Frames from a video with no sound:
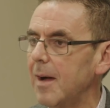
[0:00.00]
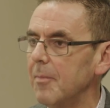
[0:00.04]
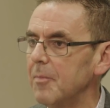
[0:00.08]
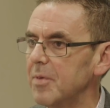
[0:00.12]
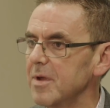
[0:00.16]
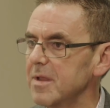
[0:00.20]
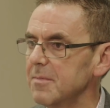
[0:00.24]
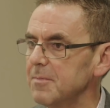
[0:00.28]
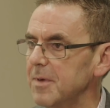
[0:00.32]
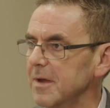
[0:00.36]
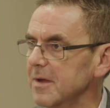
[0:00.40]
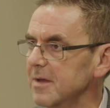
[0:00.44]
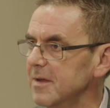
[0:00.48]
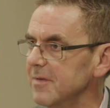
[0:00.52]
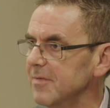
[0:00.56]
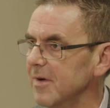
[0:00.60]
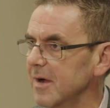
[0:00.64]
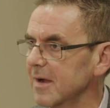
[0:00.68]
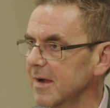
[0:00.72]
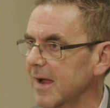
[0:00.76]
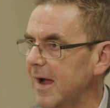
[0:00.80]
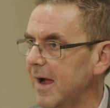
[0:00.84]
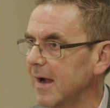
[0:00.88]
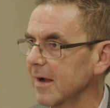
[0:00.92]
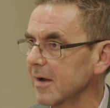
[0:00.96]
perspective, I
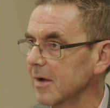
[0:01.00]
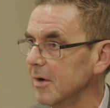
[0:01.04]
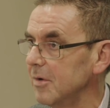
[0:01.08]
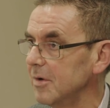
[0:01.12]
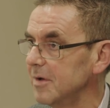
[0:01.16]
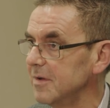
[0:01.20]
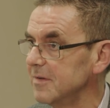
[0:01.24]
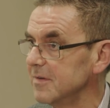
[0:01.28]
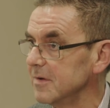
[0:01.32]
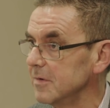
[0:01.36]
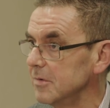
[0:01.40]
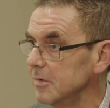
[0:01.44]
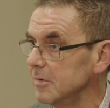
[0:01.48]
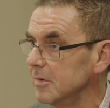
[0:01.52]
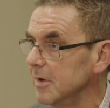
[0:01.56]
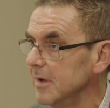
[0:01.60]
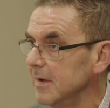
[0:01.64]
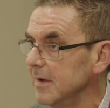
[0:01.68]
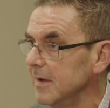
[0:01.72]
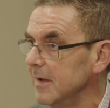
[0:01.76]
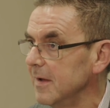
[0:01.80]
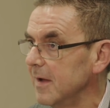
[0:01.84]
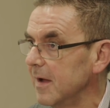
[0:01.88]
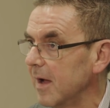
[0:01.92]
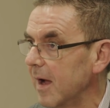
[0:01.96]
can't go into
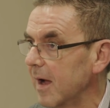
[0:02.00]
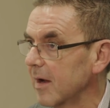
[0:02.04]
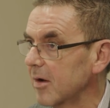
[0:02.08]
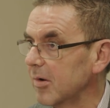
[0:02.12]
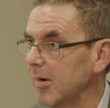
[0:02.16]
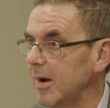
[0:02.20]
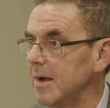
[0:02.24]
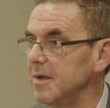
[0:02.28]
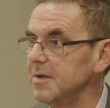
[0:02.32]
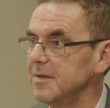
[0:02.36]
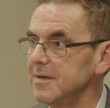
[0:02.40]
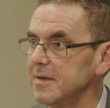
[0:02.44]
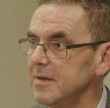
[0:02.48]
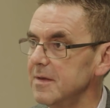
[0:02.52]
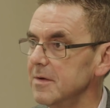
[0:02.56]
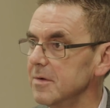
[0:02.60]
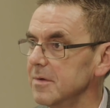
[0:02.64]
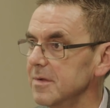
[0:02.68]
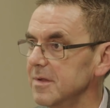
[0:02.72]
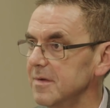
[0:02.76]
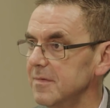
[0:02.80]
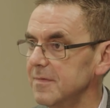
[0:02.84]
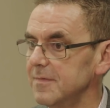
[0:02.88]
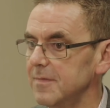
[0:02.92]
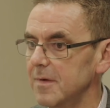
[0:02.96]
great deal
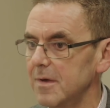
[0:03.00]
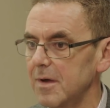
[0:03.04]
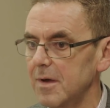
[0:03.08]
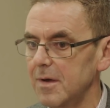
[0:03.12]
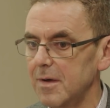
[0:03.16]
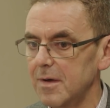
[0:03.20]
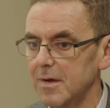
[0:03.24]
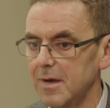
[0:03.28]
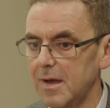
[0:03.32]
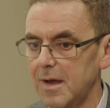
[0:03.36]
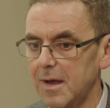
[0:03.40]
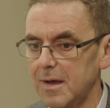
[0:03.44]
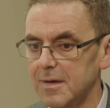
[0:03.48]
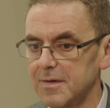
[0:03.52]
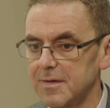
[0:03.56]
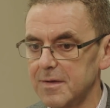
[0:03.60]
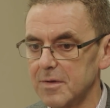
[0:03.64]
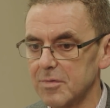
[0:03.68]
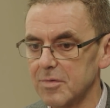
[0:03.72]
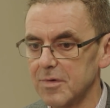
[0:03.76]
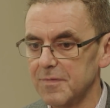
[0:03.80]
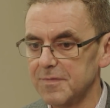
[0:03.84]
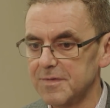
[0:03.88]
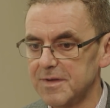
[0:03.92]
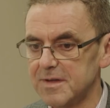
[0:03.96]

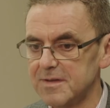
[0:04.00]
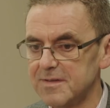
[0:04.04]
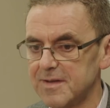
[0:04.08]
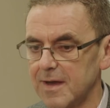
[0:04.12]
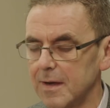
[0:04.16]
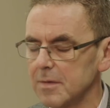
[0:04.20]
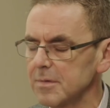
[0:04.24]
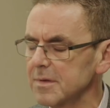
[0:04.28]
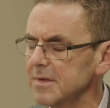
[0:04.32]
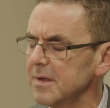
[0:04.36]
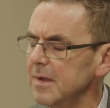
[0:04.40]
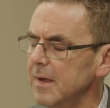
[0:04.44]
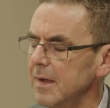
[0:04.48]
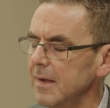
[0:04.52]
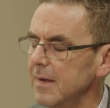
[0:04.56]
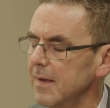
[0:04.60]
of details.